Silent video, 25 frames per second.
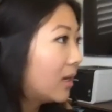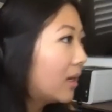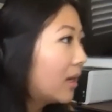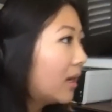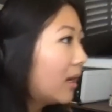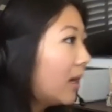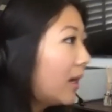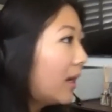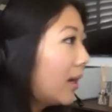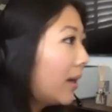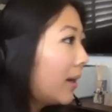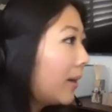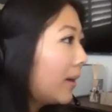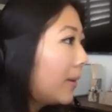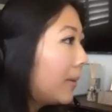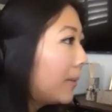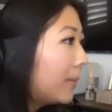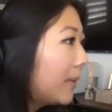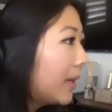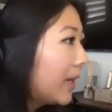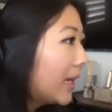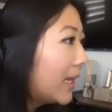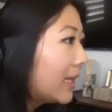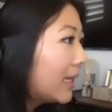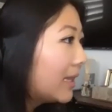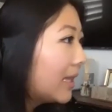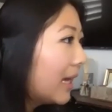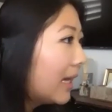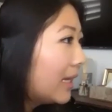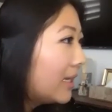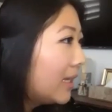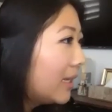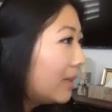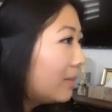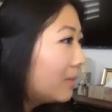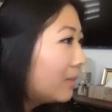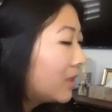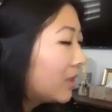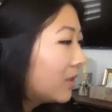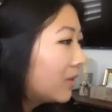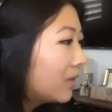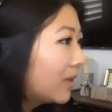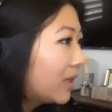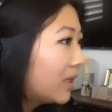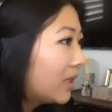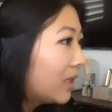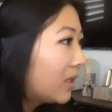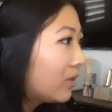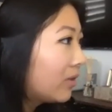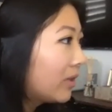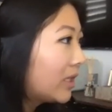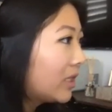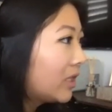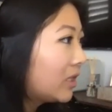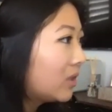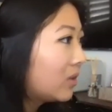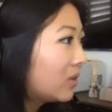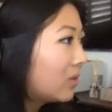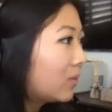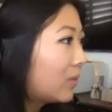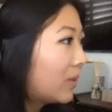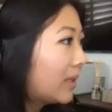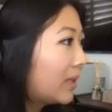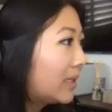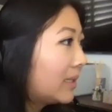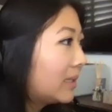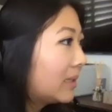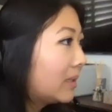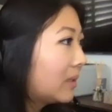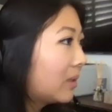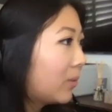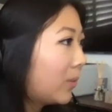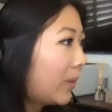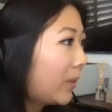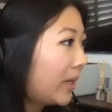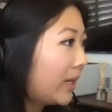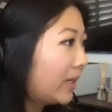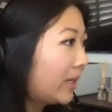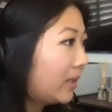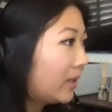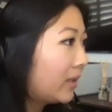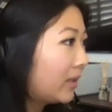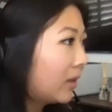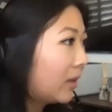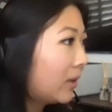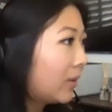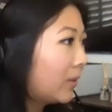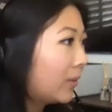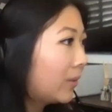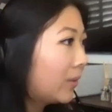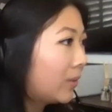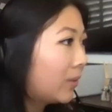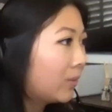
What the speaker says: And that name server integration was the way to go.